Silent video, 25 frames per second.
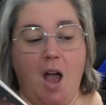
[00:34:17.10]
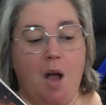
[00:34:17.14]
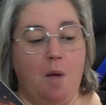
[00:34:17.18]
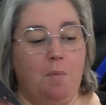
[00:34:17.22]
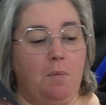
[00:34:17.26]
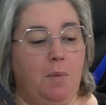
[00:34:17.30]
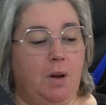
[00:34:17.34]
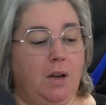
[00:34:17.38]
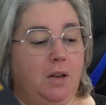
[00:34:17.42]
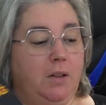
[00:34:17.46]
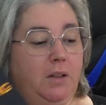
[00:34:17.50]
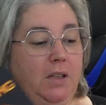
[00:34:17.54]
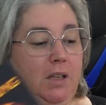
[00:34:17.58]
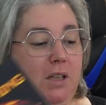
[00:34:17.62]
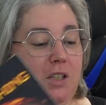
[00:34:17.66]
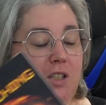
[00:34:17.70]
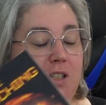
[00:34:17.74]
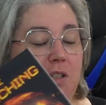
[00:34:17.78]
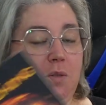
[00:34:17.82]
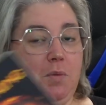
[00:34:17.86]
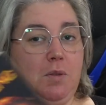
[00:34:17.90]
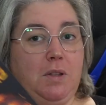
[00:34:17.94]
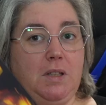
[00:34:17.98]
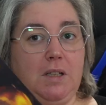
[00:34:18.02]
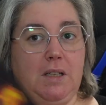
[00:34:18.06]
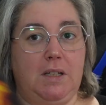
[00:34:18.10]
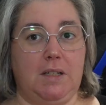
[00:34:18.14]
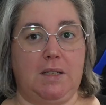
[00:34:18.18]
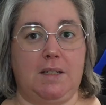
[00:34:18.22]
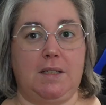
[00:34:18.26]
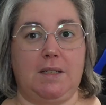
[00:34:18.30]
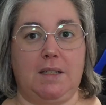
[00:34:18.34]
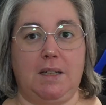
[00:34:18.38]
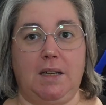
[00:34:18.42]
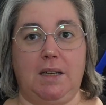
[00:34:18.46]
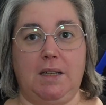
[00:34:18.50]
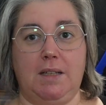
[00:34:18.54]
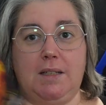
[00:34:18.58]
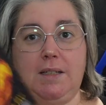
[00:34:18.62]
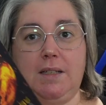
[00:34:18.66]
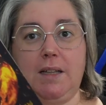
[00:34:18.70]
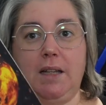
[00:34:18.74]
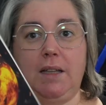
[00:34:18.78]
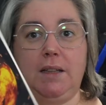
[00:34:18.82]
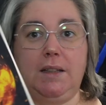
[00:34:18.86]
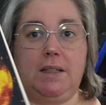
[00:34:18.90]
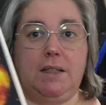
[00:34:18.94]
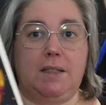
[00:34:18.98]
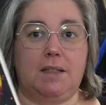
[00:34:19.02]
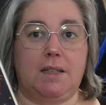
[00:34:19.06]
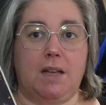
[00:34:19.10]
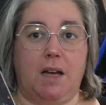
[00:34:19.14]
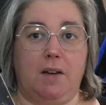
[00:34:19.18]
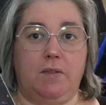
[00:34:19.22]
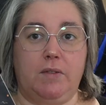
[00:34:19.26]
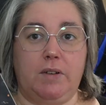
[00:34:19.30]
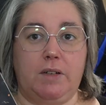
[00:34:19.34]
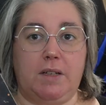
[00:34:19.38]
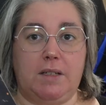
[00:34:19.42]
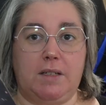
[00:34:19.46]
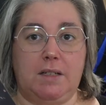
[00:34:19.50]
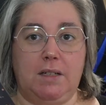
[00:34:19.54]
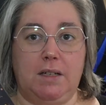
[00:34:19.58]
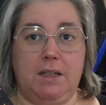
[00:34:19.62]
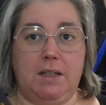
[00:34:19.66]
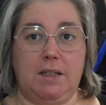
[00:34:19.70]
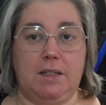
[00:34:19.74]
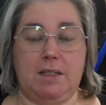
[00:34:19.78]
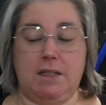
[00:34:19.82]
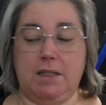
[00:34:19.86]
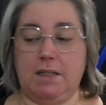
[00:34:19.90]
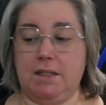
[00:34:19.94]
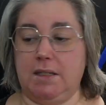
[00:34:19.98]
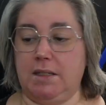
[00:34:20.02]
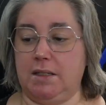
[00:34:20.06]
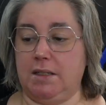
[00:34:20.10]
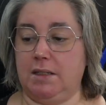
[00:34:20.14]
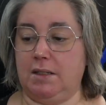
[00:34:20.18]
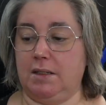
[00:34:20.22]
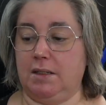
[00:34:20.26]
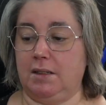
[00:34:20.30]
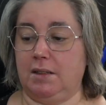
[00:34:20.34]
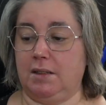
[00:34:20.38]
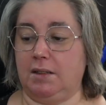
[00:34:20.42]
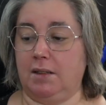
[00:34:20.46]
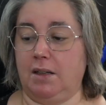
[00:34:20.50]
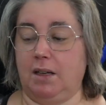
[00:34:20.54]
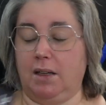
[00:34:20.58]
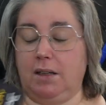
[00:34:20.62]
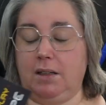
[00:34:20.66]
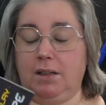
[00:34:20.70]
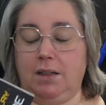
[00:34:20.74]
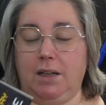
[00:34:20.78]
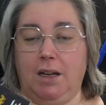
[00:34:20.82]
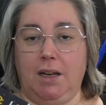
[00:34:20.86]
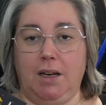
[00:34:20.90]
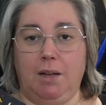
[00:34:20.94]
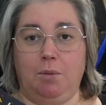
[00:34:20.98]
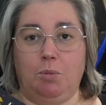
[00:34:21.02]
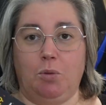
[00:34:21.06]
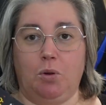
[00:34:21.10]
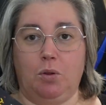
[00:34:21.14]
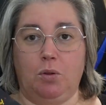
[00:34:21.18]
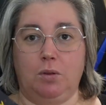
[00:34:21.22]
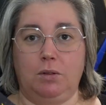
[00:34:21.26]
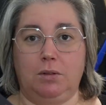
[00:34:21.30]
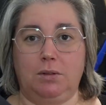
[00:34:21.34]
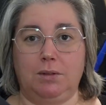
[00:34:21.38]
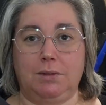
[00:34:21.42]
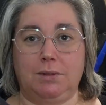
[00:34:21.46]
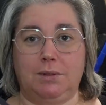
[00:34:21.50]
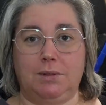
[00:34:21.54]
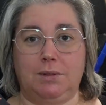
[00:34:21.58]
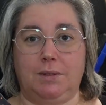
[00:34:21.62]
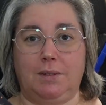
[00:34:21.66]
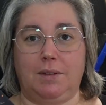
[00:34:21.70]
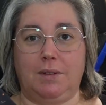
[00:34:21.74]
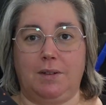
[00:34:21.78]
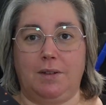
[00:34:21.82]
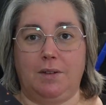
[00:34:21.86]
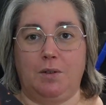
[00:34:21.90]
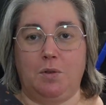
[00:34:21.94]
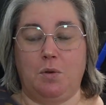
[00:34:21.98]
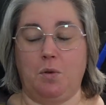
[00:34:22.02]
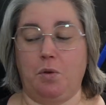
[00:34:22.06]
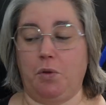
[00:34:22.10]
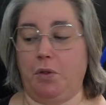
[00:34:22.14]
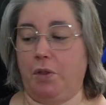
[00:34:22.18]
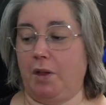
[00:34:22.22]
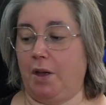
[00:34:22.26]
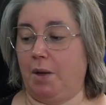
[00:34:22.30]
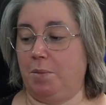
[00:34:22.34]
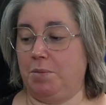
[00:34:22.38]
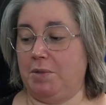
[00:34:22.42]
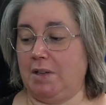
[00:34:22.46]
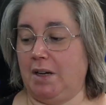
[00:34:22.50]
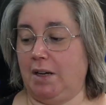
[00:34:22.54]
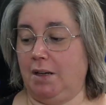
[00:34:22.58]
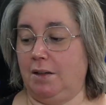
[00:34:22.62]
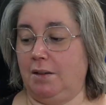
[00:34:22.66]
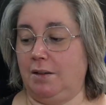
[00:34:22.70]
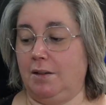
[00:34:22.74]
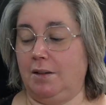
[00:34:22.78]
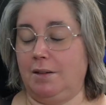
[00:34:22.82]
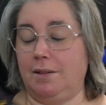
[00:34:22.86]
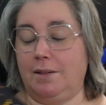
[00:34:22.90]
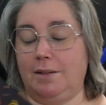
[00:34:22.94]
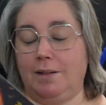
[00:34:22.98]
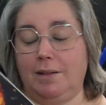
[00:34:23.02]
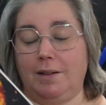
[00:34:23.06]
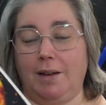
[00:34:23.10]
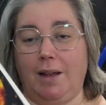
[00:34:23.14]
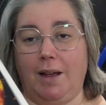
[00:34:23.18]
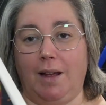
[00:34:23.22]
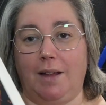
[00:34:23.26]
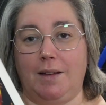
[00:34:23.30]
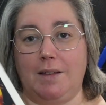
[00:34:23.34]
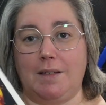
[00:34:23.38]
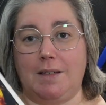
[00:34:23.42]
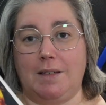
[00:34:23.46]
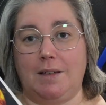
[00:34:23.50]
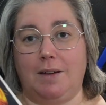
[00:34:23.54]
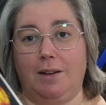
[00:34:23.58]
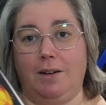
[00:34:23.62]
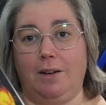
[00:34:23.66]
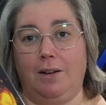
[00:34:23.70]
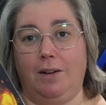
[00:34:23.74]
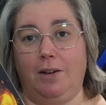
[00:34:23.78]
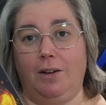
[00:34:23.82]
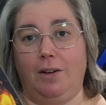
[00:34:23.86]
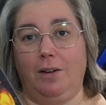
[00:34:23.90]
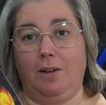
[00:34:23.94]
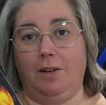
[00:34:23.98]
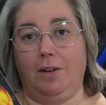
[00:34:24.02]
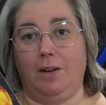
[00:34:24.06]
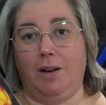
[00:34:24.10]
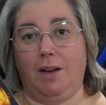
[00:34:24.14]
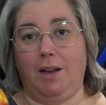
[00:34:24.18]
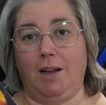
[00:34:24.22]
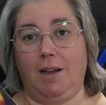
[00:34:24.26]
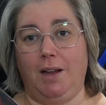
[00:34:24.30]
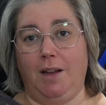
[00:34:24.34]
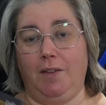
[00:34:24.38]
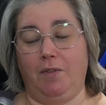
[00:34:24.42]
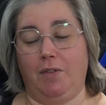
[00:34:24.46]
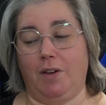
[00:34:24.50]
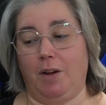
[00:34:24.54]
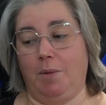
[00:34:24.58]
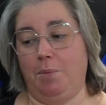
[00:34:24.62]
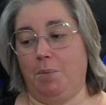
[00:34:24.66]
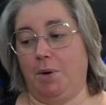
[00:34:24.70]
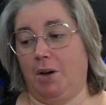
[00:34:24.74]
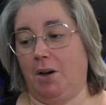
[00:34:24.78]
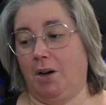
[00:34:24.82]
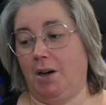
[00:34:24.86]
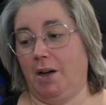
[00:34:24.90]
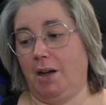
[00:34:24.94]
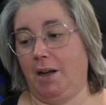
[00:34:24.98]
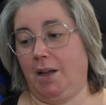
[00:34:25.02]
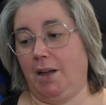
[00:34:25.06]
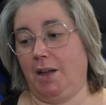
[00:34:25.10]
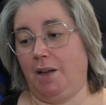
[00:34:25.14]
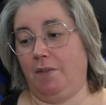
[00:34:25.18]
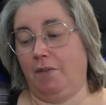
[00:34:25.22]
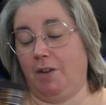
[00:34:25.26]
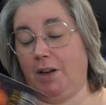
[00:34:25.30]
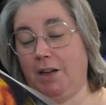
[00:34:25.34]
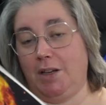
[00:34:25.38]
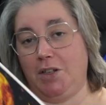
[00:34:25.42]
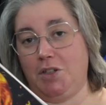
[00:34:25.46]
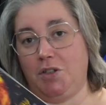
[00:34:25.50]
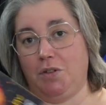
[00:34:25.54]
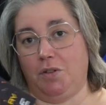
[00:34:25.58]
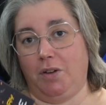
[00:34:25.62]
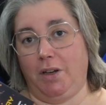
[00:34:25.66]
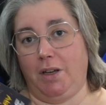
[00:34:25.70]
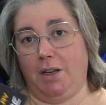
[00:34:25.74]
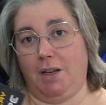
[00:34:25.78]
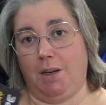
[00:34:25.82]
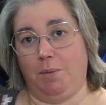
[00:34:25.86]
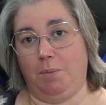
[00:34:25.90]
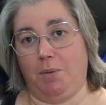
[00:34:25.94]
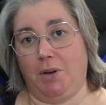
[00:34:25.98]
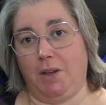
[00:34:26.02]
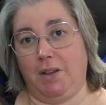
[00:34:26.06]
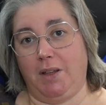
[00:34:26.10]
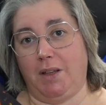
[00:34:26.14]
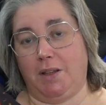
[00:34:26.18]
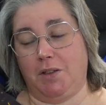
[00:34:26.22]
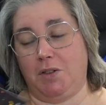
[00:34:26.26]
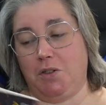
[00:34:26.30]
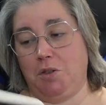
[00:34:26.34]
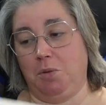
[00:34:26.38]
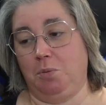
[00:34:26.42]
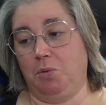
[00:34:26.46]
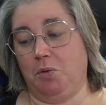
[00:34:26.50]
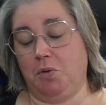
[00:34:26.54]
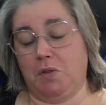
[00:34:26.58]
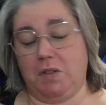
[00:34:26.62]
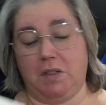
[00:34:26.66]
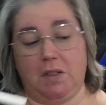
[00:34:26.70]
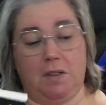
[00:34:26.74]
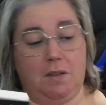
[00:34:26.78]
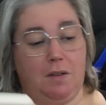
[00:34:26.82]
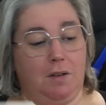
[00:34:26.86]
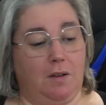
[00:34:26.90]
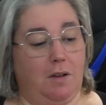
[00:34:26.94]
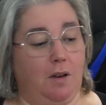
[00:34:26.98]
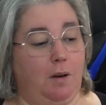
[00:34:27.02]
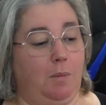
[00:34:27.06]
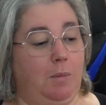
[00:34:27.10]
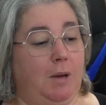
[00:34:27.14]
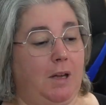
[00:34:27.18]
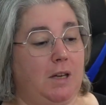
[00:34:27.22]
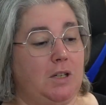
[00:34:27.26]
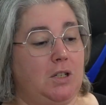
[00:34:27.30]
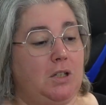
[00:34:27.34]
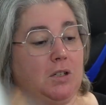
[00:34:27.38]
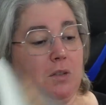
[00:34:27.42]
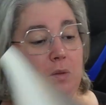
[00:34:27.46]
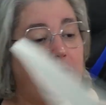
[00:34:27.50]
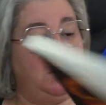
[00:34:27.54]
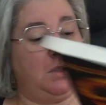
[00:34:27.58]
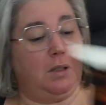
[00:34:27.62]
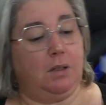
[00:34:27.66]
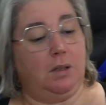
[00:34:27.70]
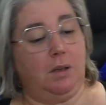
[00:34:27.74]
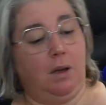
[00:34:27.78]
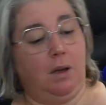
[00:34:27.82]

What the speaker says: My only issue with this is that this cover doesn't exist anymore. The author updated it, and so if I enjoy it and buy the other 2 books, it's not going to match to it.